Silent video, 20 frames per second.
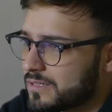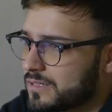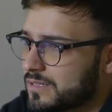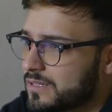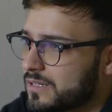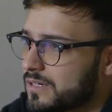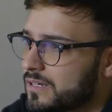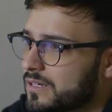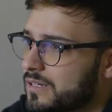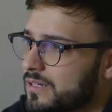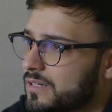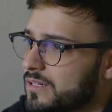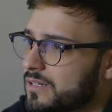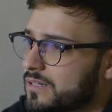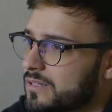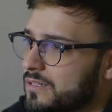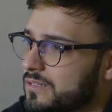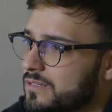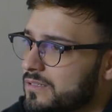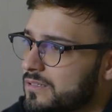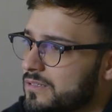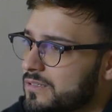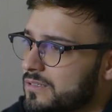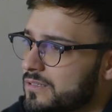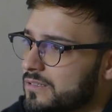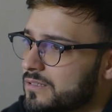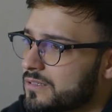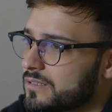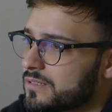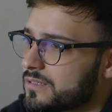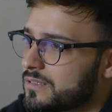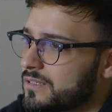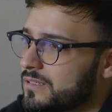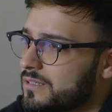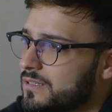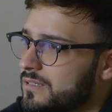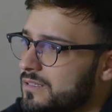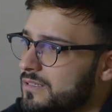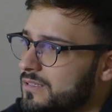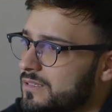
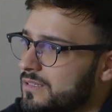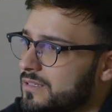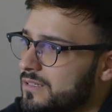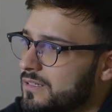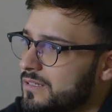Nobody speaks.